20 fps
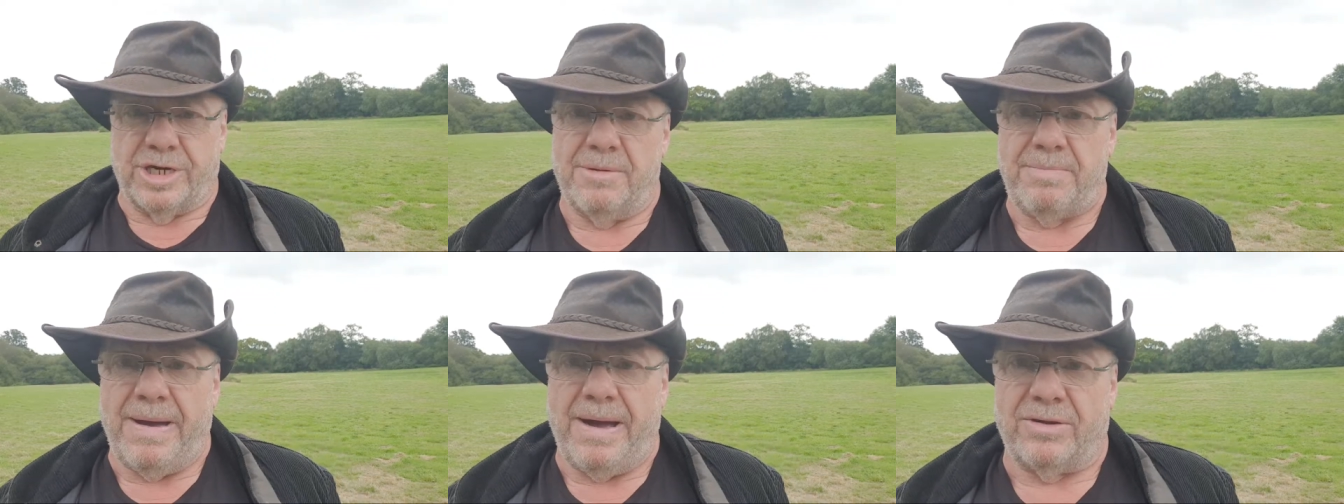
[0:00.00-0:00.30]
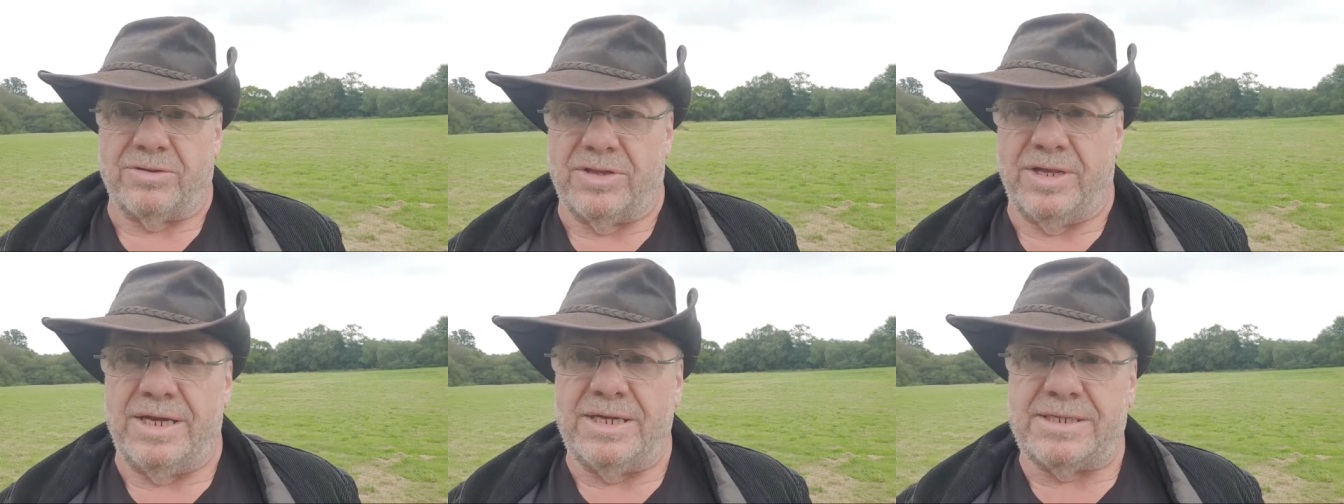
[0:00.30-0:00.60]

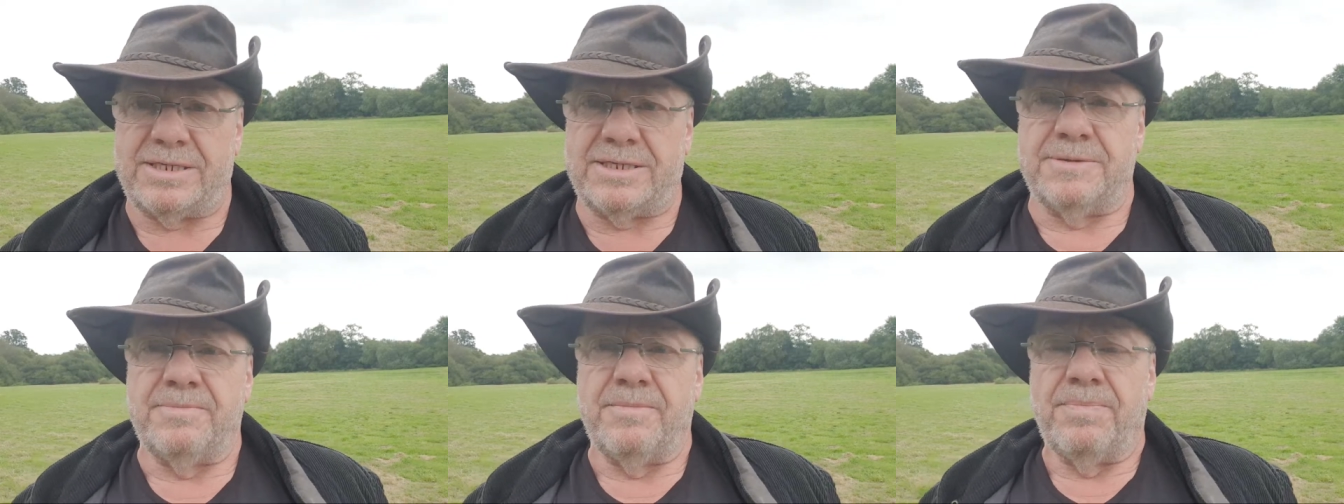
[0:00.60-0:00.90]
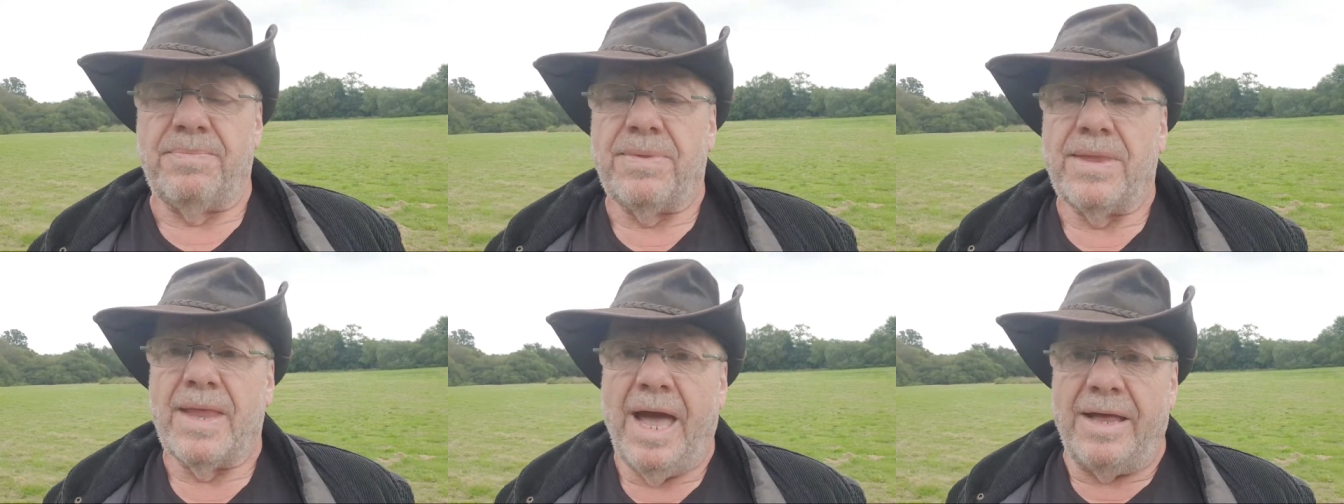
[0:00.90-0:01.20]
about this,
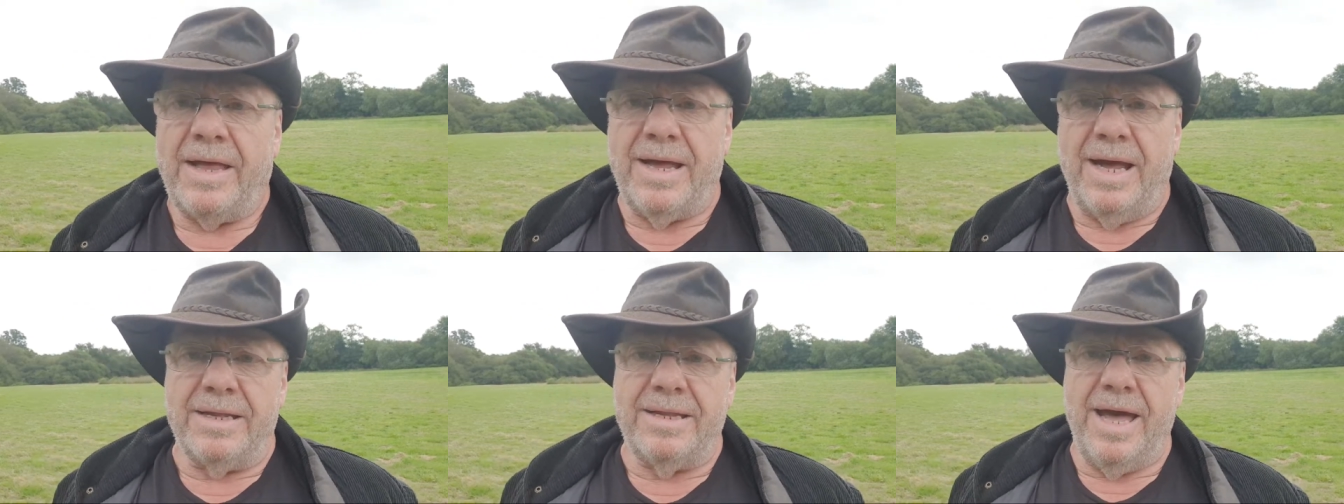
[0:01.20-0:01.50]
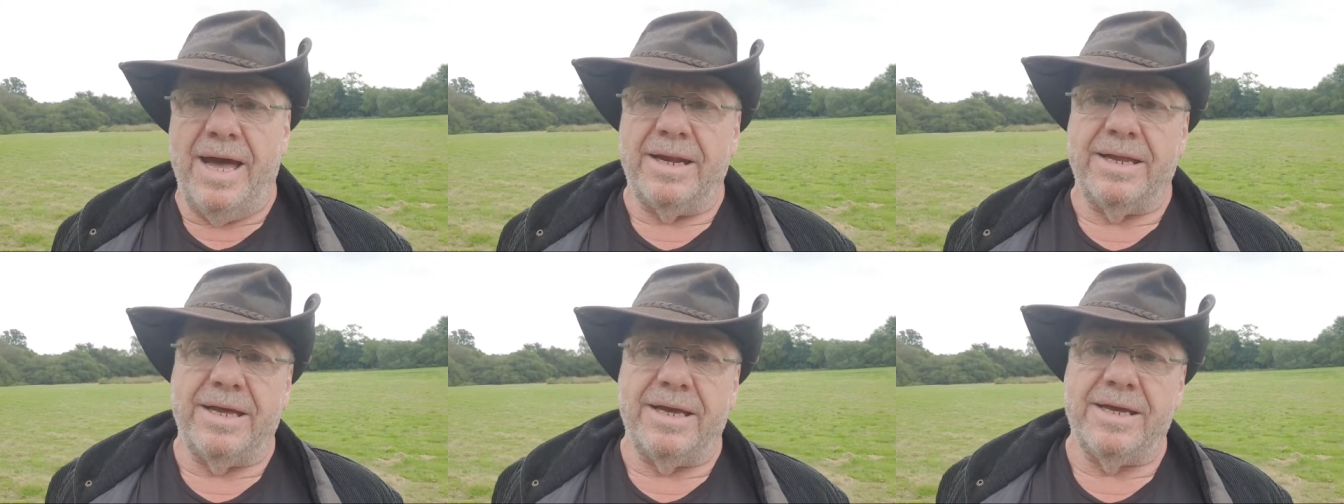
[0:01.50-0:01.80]
and
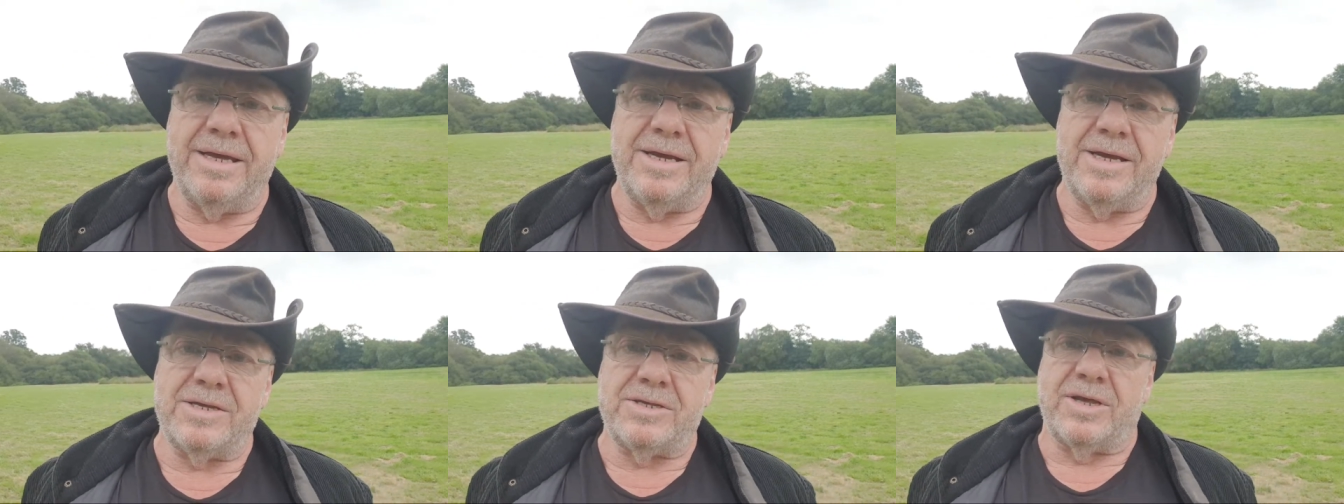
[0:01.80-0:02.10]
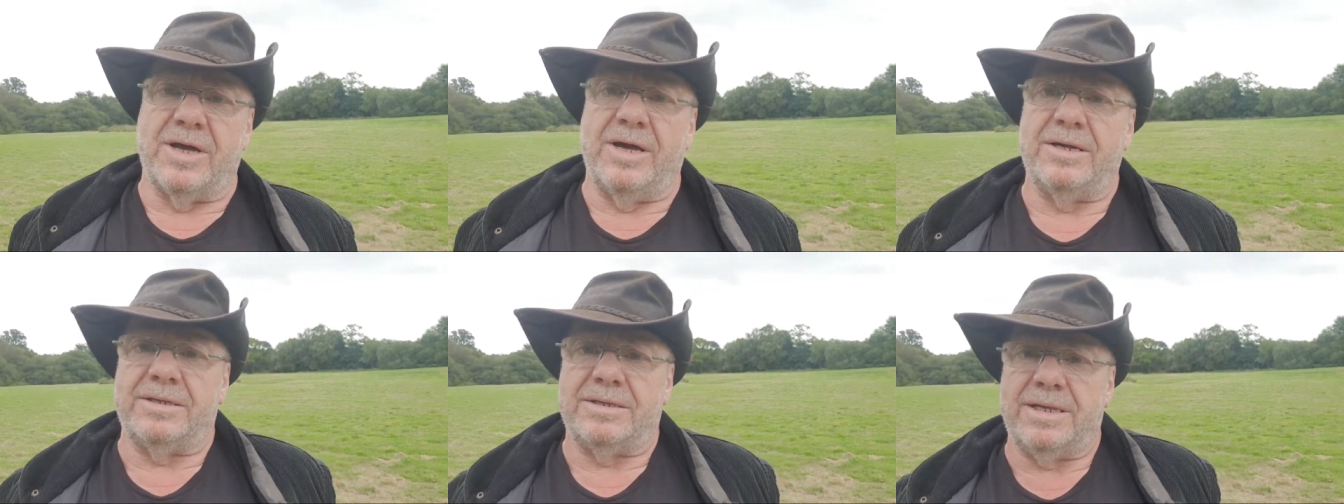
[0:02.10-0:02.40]
that is
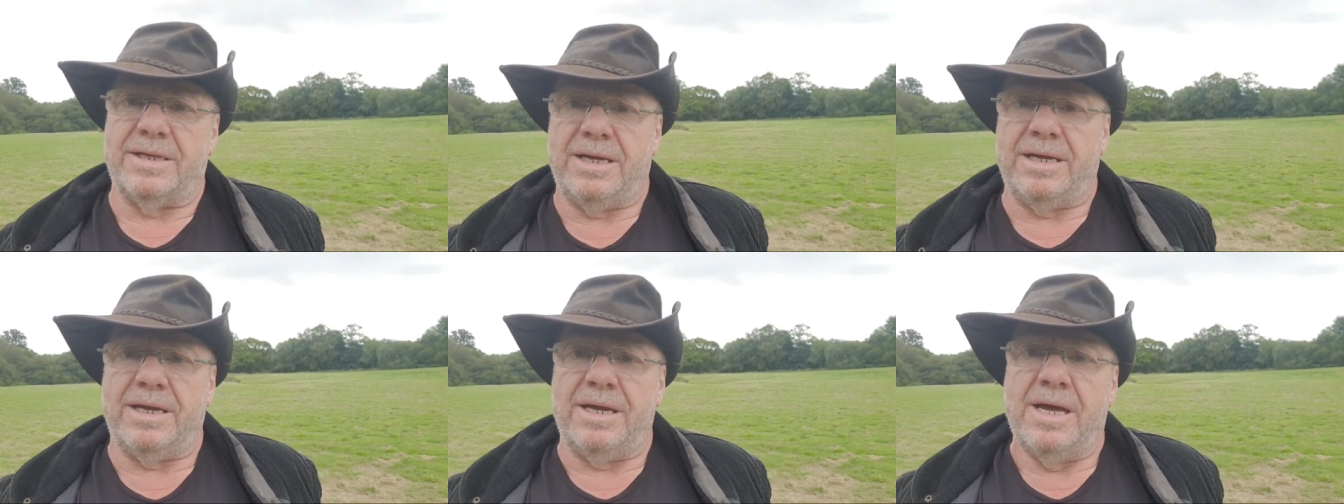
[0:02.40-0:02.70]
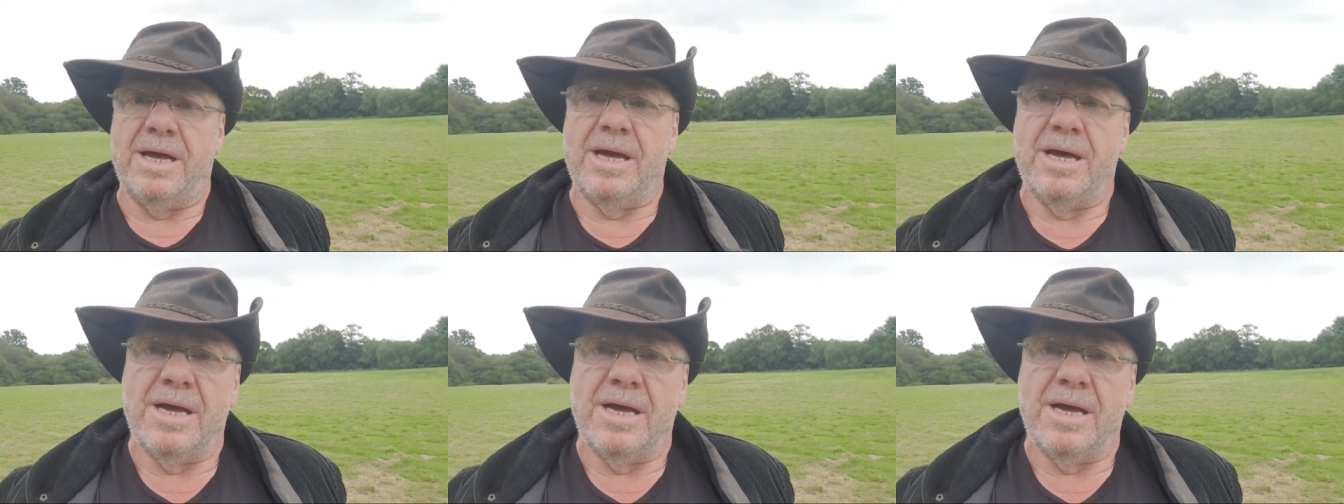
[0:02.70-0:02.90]
that the